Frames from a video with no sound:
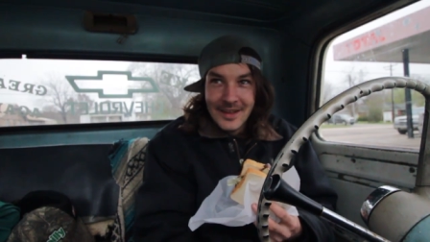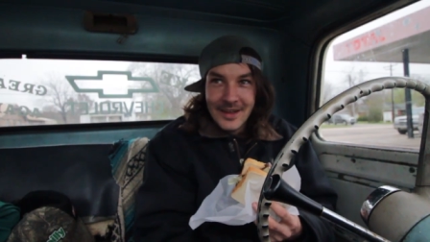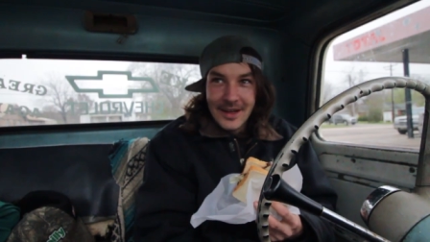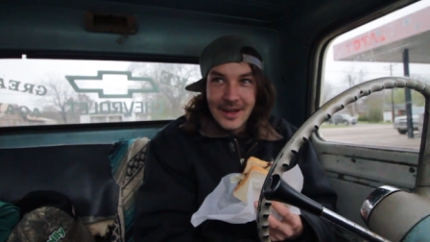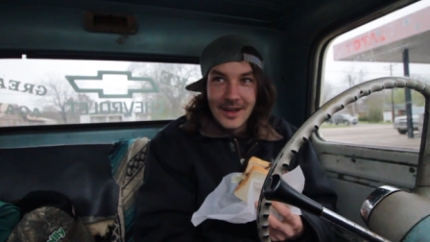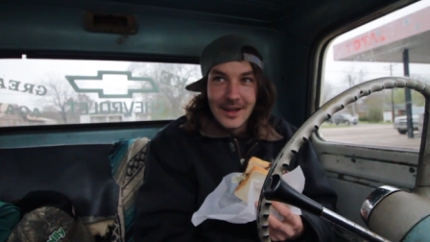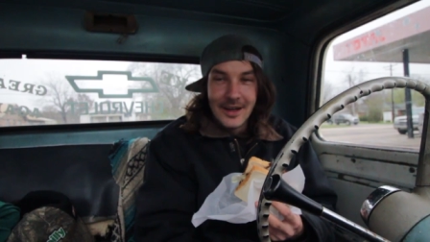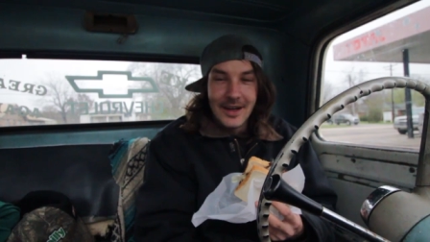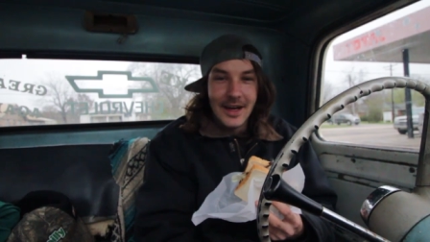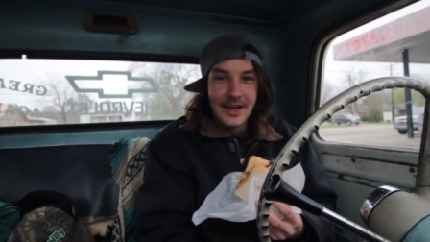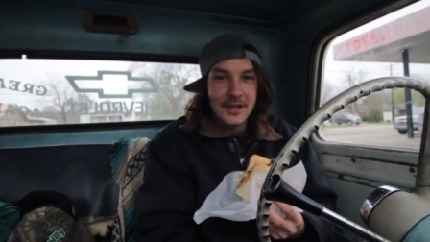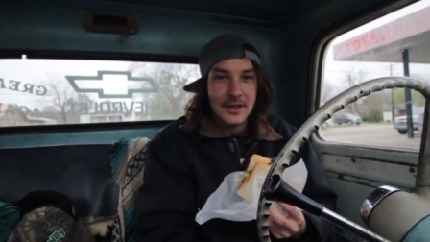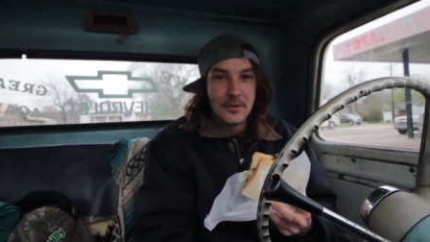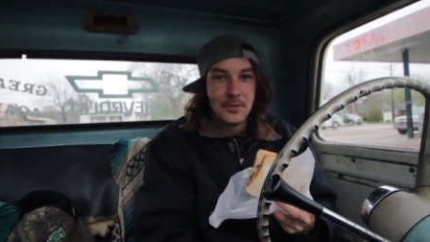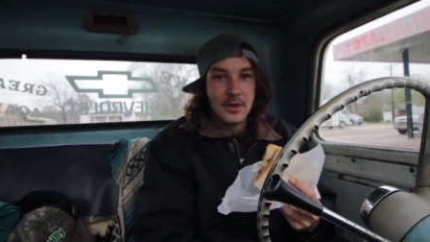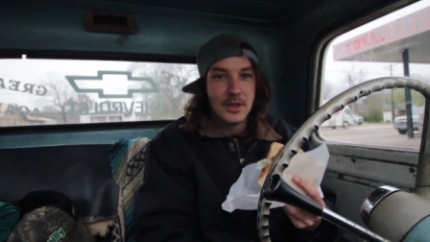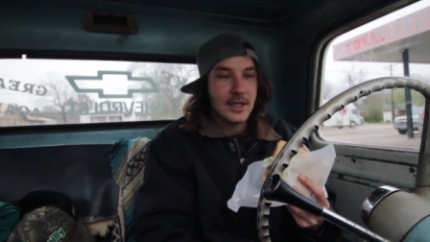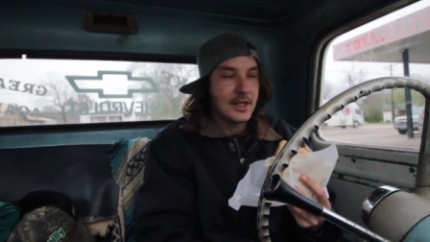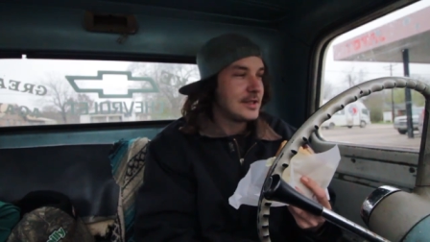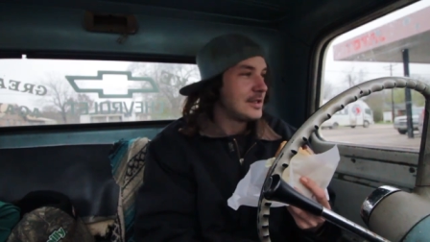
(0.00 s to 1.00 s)
uh, I didn't
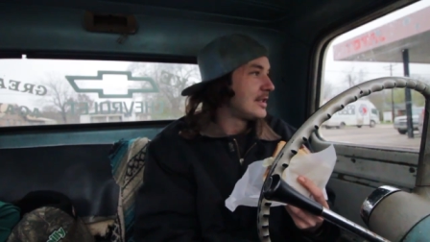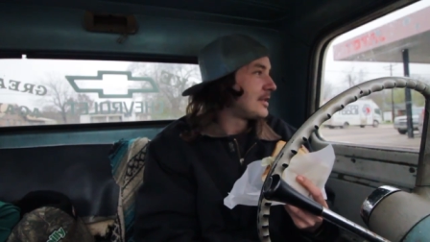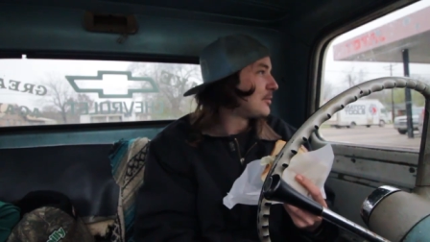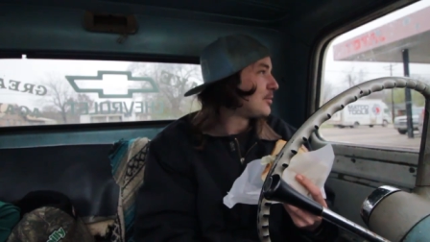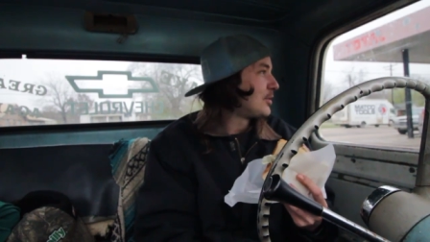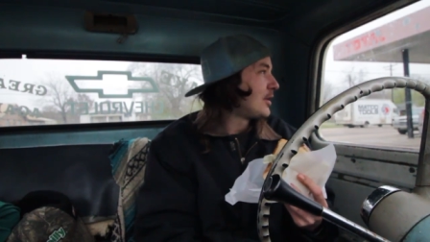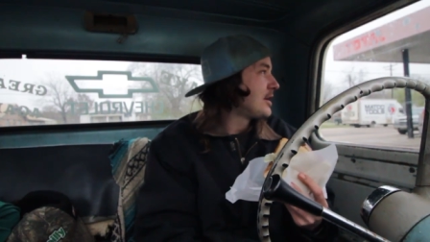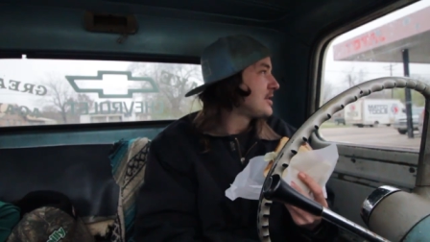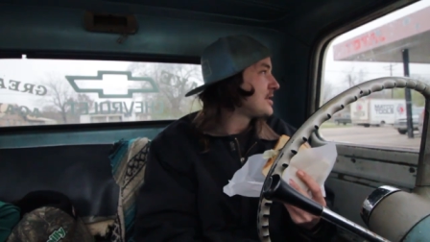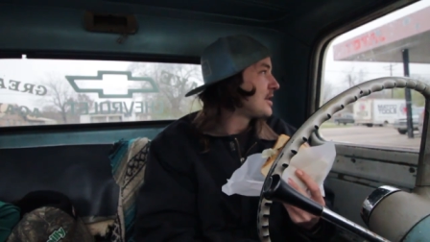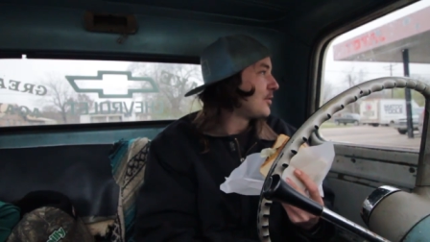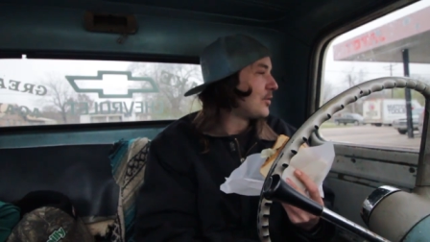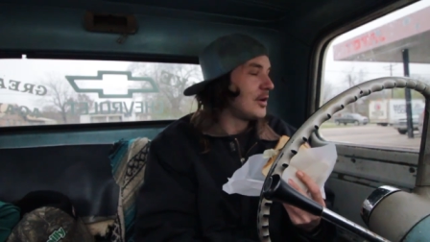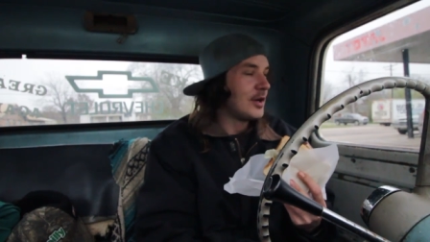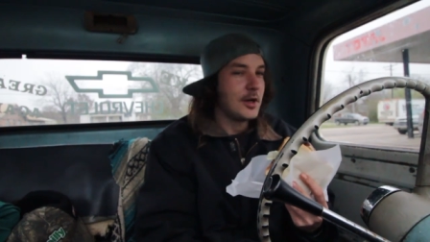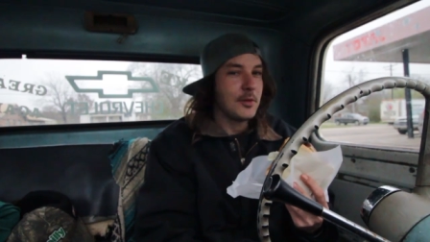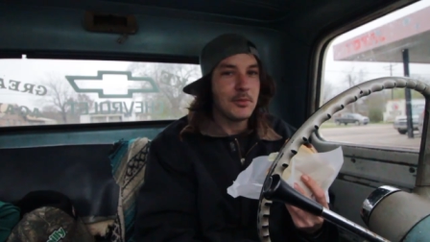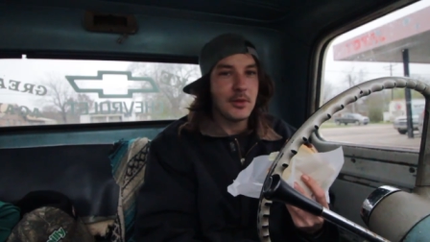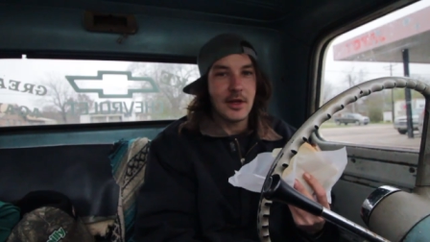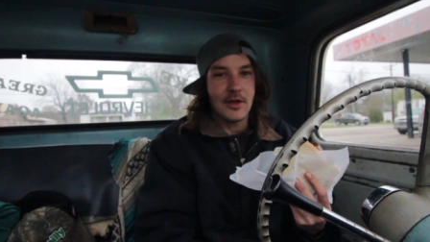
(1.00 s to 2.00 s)
realize that the price had went
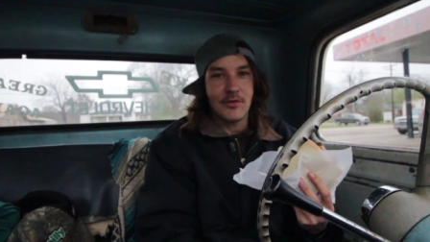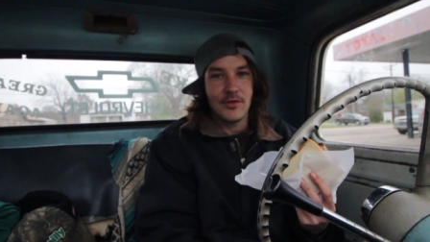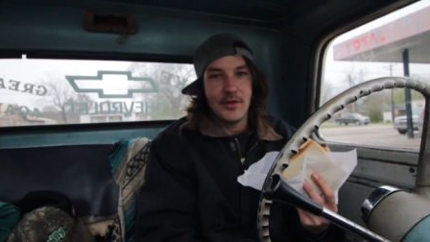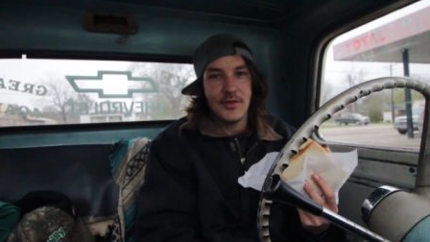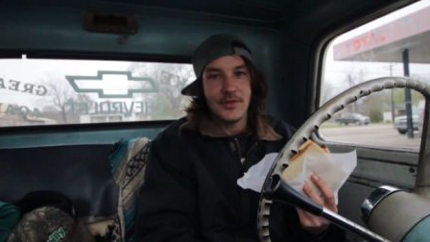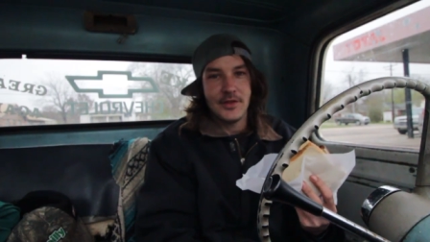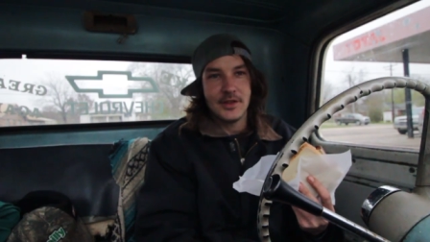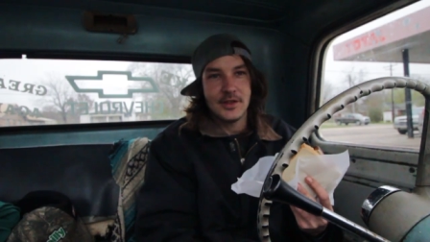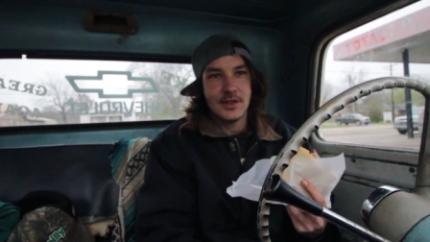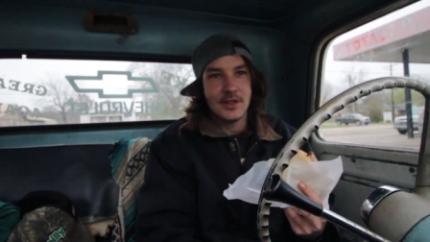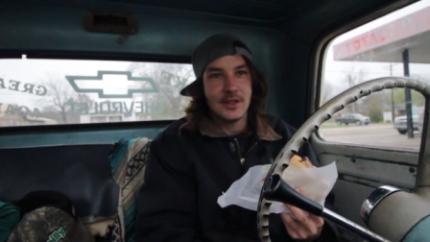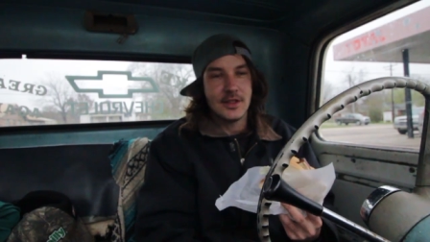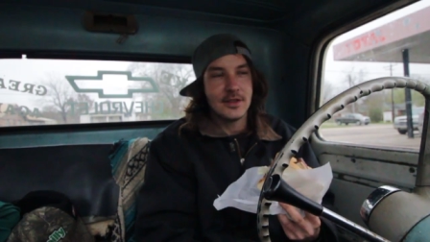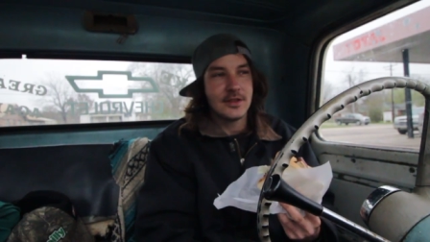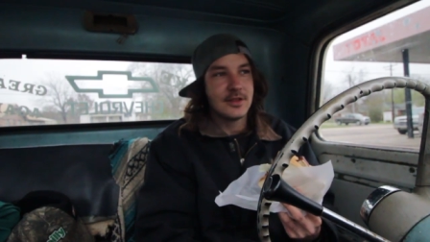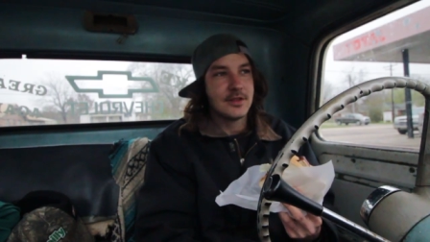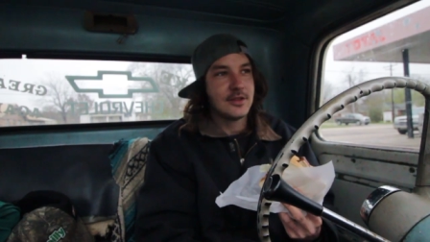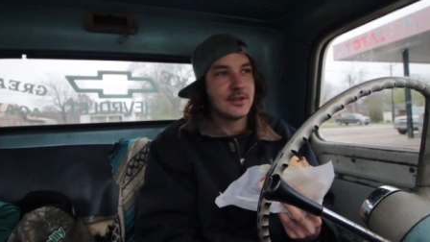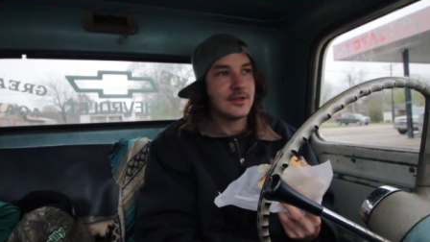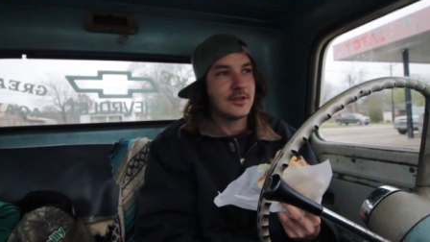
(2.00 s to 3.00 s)
up like 50
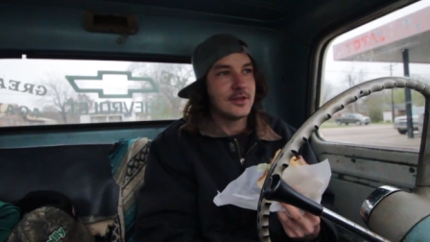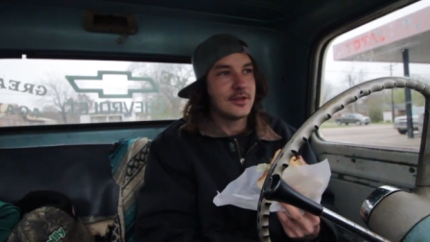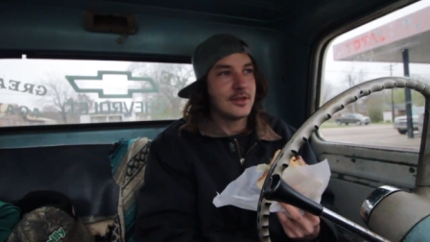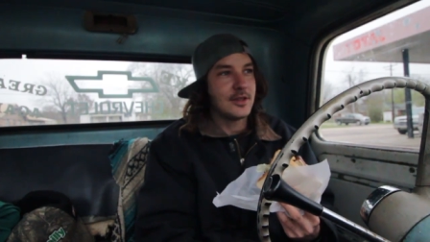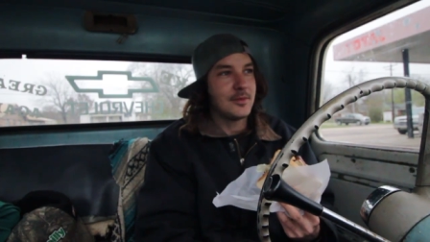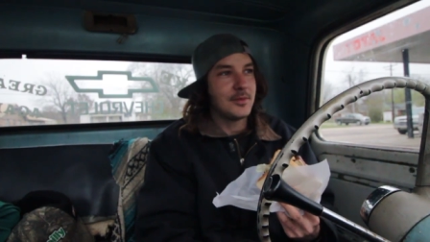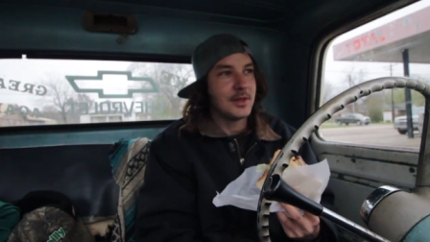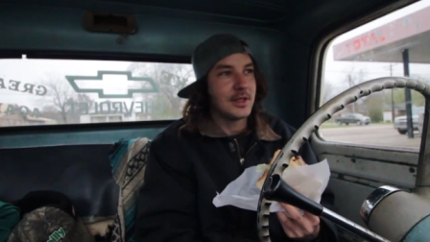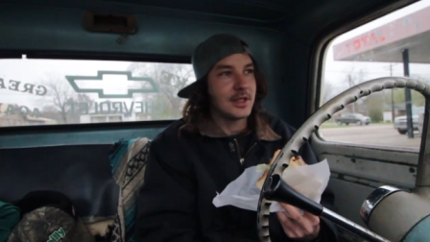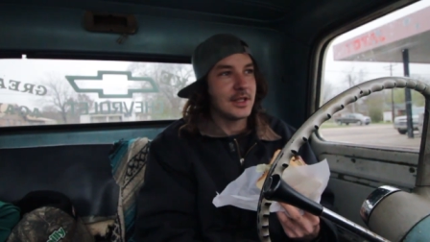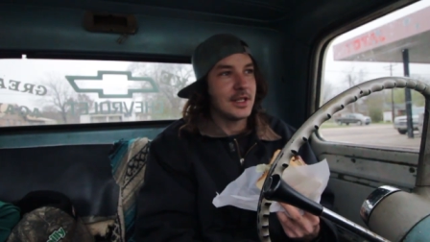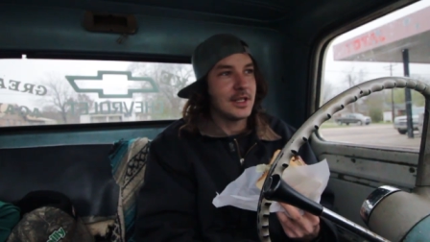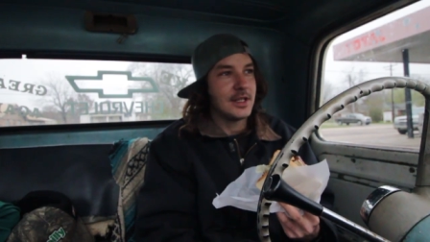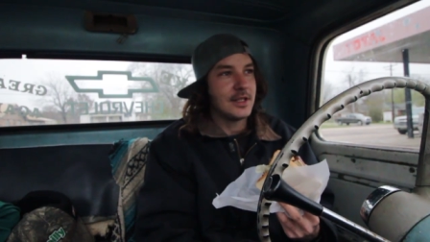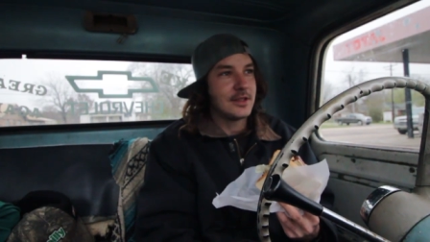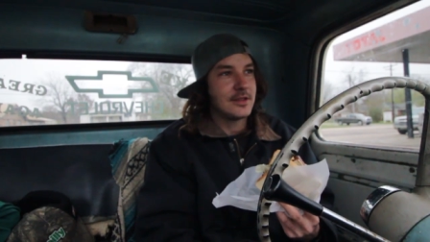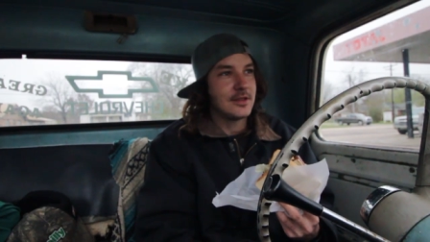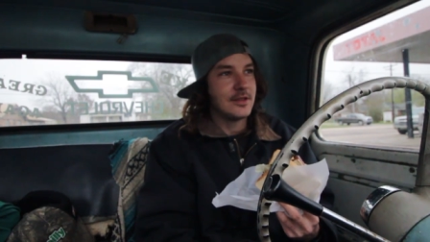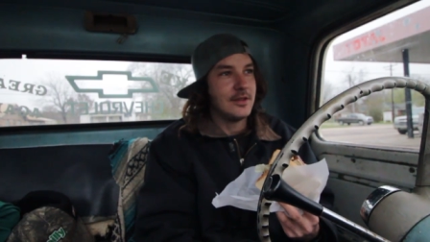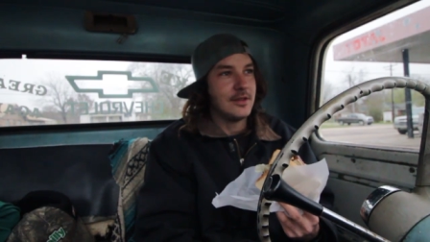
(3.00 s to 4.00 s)
cents or something like
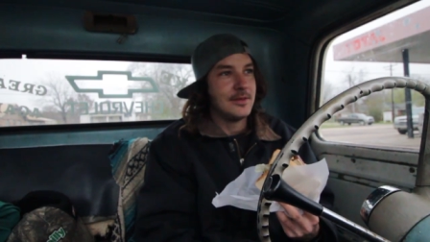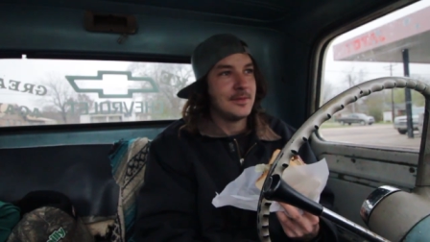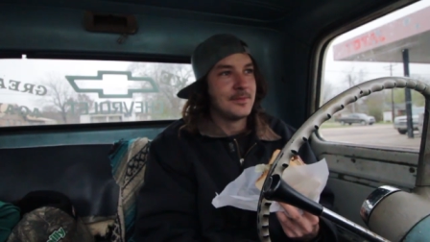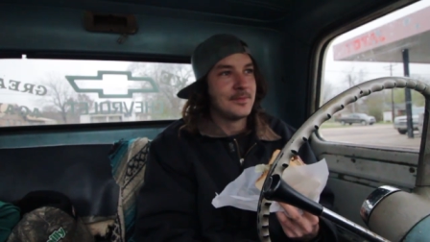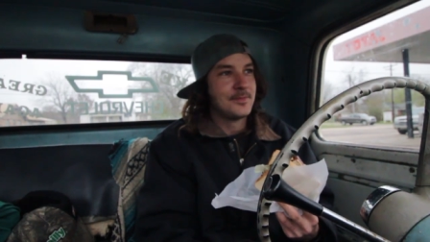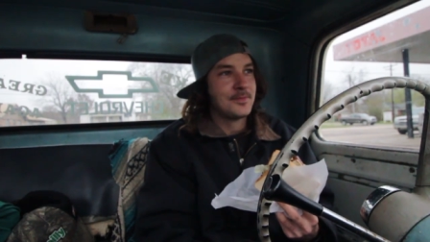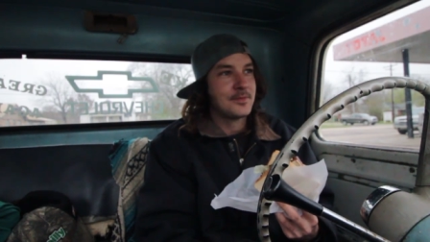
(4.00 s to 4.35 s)
that so